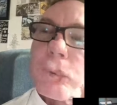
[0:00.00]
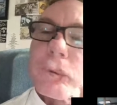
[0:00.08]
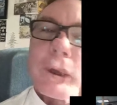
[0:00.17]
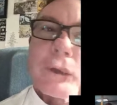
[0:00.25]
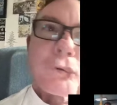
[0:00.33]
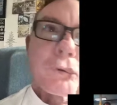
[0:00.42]

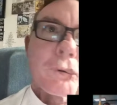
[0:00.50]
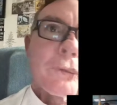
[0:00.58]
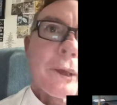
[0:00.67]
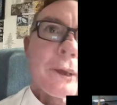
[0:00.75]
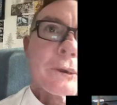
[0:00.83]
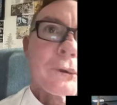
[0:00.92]
you really
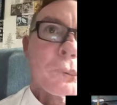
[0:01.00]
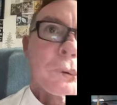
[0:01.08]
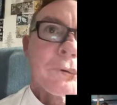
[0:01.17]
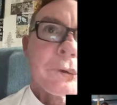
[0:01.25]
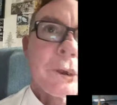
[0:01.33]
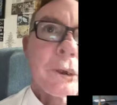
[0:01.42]
got to turn
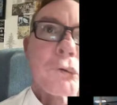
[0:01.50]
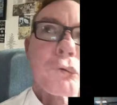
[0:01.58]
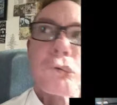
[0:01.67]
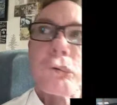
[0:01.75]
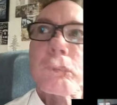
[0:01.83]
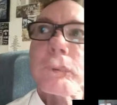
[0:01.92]
that into a
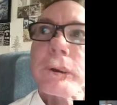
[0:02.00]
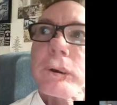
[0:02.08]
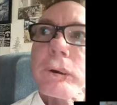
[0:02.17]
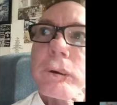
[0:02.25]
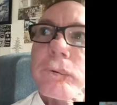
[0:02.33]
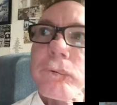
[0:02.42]

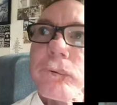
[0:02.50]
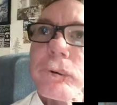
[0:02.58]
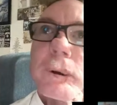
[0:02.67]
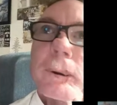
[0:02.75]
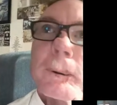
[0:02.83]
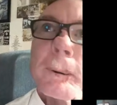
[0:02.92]
tincture because